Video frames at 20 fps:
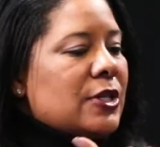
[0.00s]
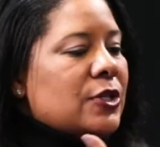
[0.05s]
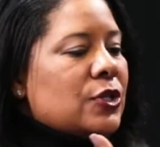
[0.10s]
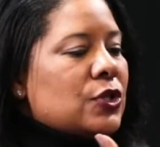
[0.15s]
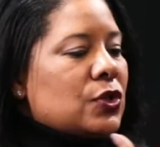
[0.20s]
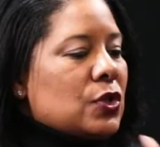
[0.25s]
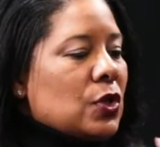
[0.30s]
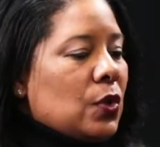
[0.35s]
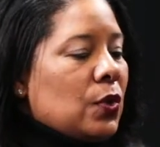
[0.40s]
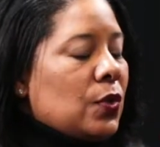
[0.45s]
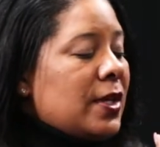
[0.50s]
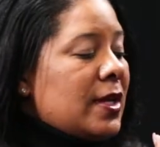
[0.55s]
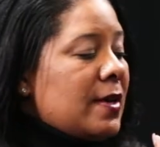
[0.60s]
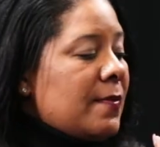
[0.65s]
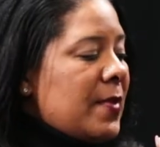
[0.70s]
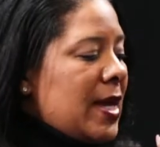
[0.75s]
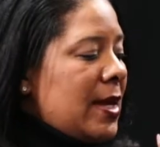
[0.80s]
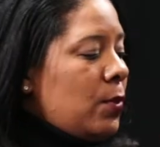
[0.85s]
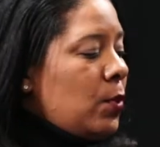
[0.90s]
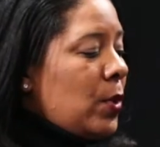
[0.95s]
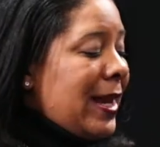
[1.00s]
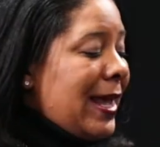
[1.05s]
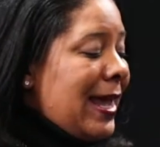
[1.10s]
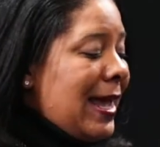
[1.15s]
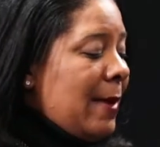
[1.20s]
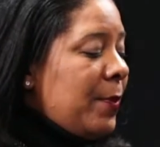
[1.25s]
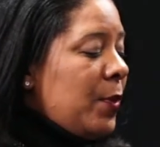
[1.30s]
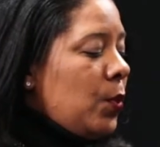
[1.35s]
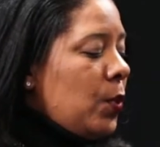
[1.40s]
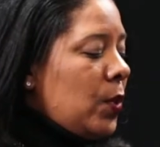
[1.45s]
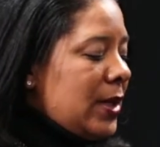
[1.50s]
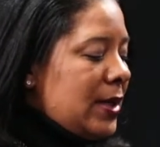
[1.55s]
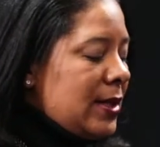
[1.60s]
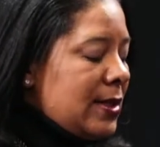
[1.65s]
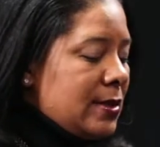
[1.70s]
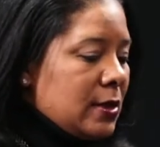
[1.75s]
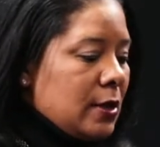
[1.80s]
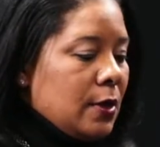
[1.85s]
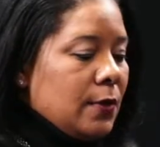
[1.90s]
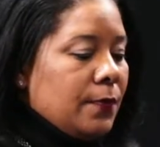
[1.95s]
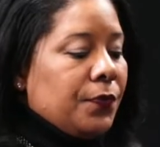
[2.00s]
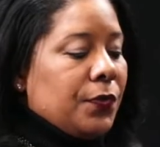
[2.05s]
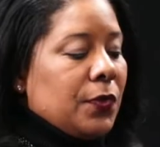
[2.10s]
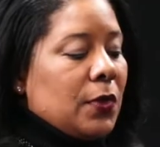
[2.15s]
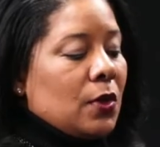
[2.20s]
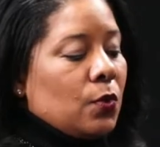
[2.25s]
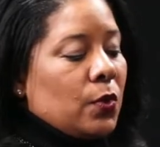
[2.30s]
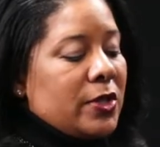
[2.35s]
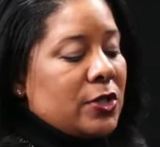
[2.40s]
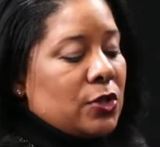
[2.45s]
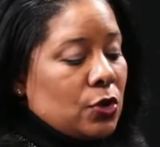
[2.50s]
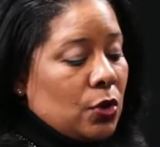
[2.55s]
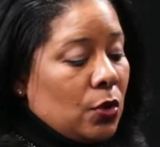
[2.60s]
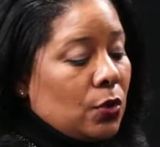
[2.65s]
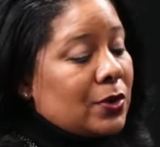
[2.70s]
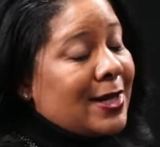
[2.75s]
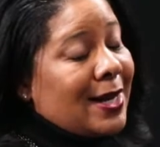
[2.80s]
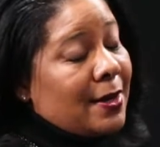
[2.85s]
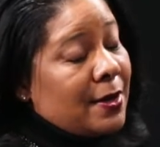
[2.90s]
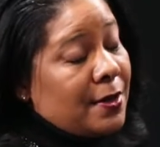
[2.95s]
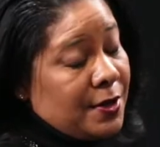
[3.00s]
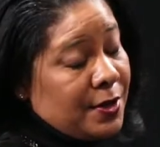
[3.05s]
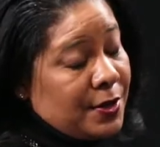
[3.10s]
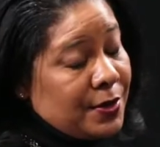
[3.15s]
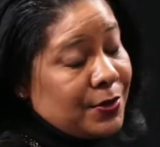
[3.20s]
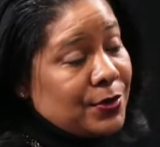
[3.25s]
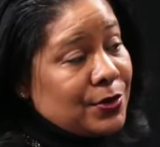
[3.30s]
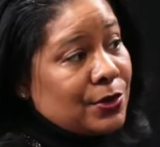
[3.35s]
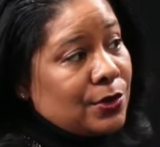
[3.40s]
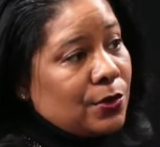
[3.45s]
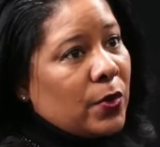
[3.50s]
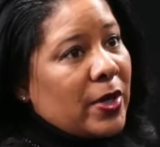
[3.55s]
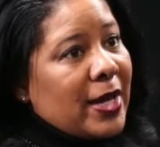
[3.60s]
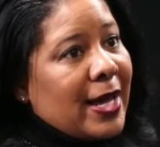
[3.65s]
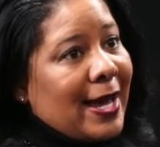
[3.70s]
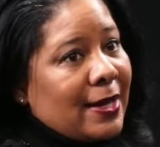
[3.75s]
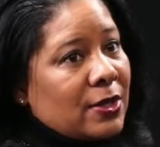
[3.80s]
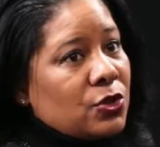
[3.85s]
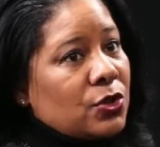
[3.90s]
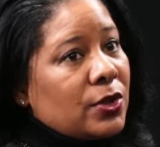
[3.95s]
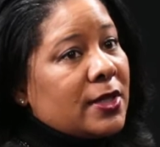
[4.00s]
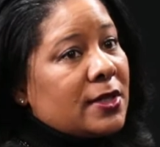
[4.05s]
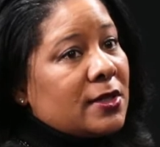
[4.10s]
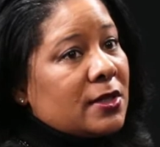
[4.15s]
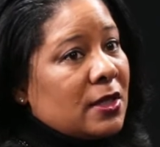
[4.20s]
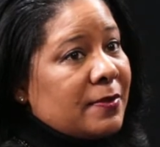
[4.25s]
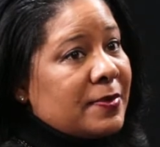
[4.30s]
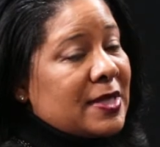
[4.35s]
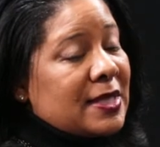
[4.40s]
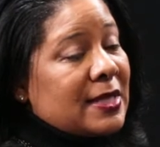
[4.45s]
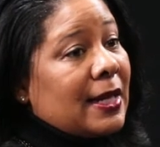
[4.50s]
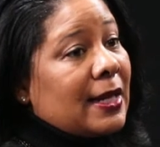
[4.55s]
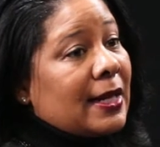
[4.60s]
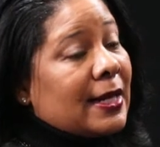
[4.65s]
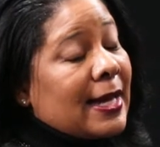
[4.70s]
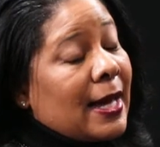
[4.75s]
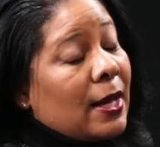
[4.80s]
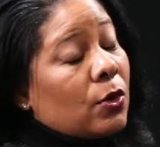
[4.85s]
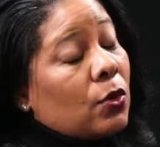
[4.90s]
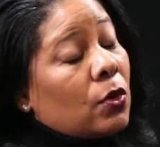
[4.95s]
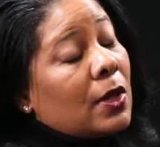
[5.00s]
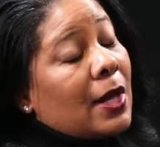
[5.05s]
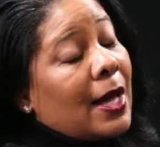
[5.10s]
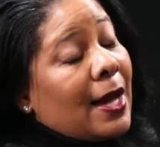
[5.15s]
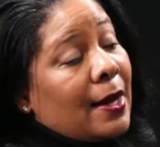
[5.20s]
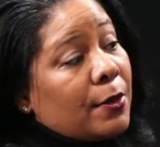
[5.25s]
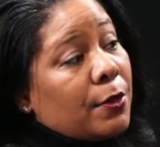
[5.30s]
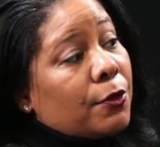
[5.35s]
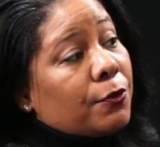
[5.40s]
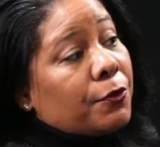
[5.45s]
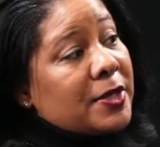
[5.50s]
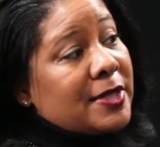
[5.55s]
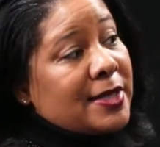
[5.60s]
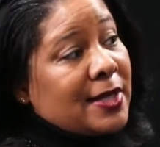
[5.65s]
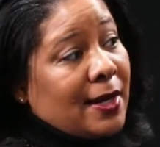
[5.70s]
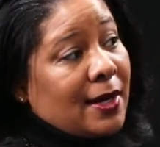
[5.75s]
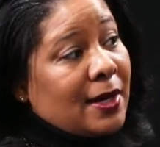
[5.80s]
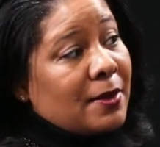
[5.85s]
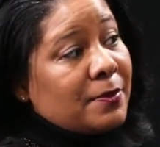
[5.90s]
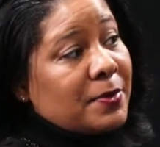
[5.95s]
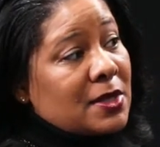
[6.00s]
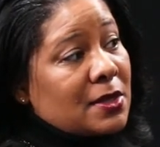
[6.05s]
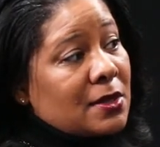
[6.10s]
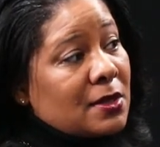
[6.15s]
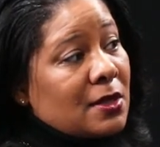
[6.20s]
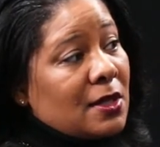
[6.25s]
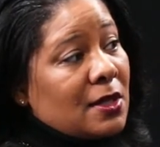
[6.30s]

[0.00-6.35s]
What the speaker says: Sold them. And what happened was, we sold out of those. We actually ended up selling out online 3 times.